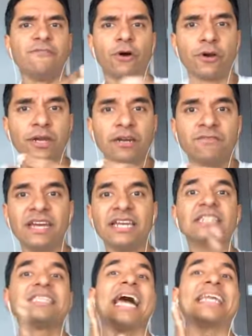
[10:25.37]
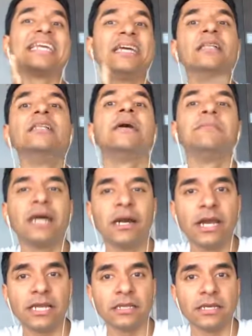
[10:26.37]
foreign invaders, and kill them
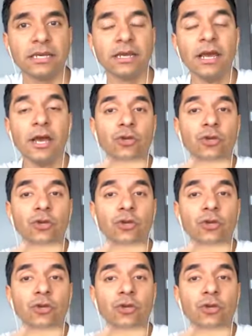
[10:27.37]
directly.